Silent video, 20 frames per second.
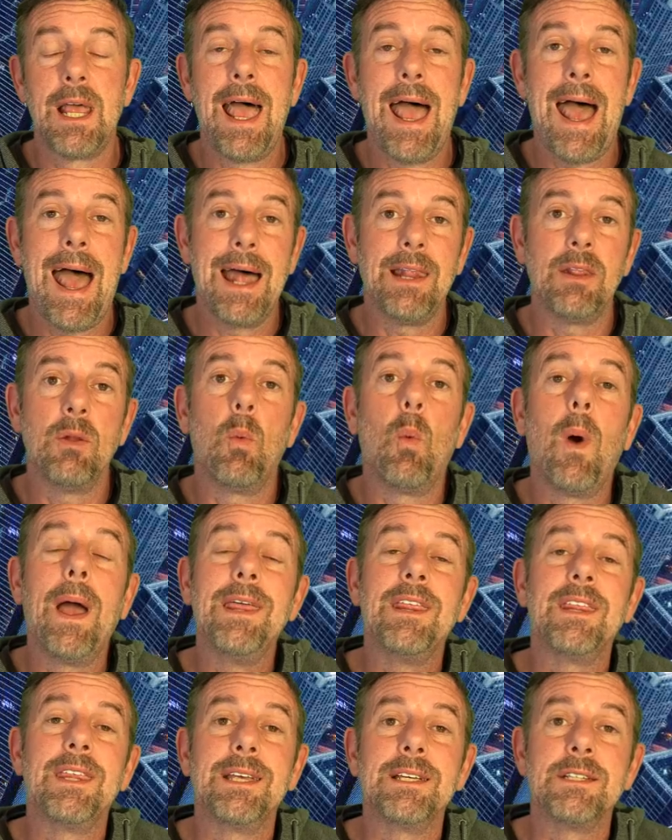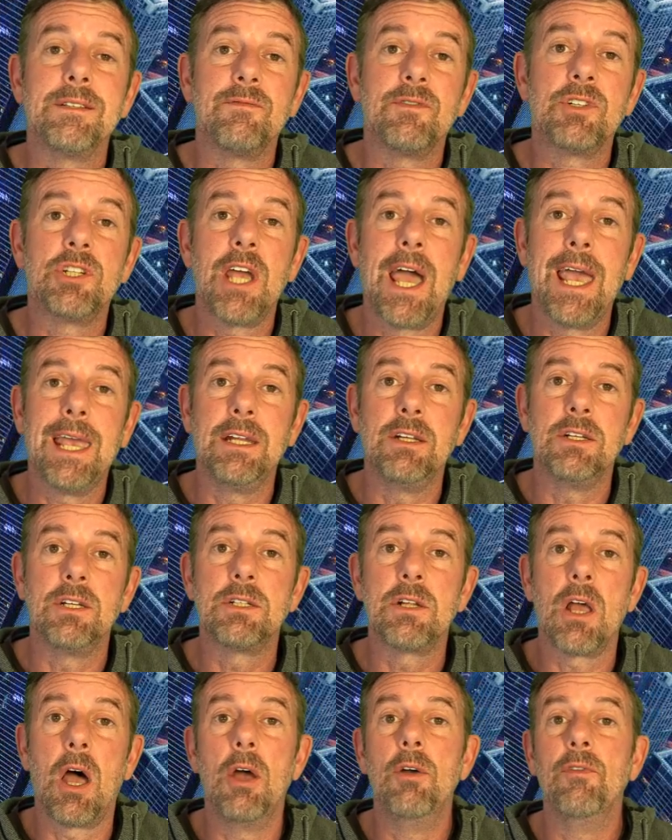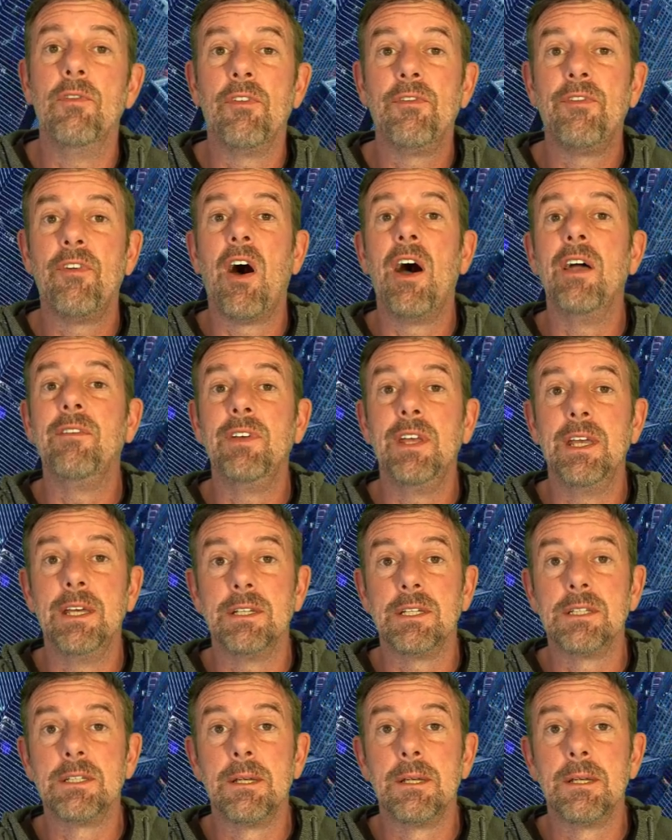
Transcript: and the way things have changed over five years.